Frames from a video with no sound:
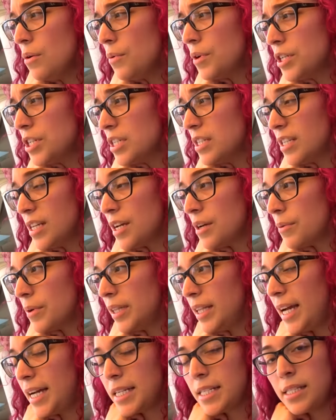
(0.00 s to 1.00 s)
we're just here
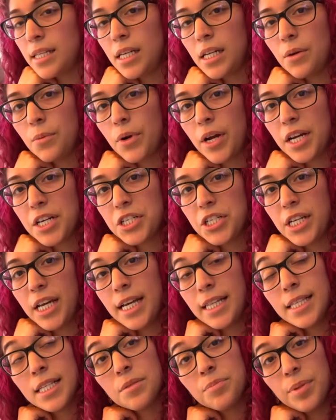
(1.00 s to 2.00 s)
relaxing and we're actually
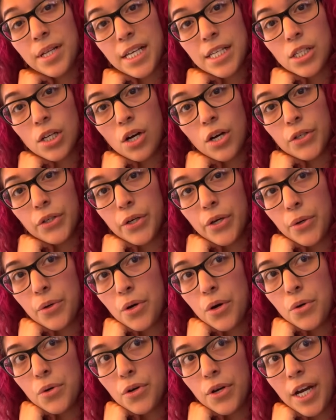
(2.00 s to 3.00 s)
at this place called
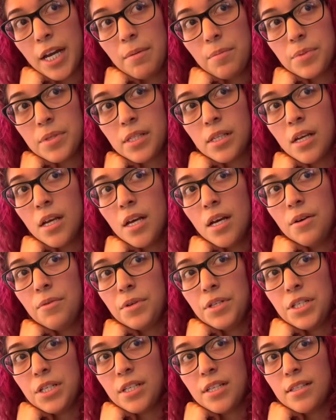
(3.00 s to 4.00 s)
Coco Crepes
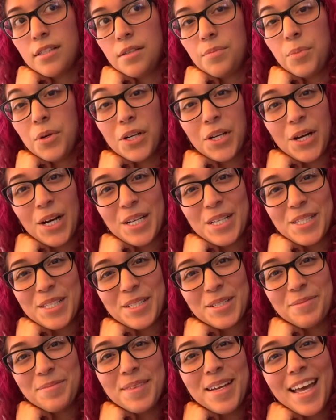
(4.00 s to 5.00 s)
which is pretty
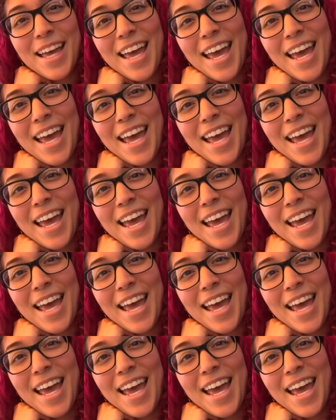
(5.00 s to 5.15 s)
awesome.